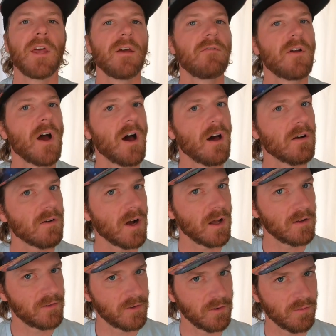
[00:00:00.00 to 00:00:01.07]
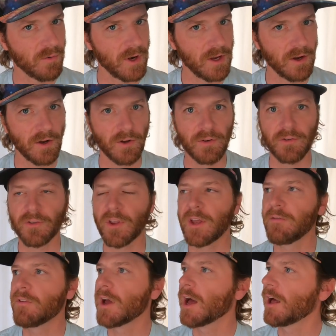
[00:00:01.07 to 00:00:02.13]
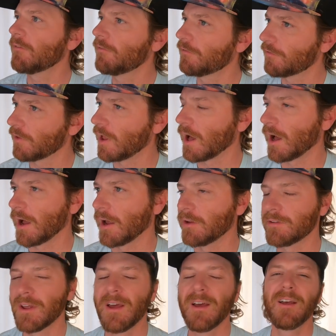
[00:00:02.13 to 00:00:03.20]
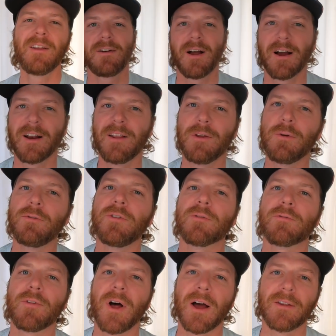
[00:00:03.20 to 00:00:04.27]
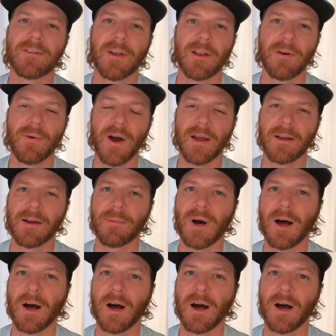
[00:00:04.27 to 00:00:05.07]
They've got rods and reels, they've got flies. You're not gonna use your flies anyway, come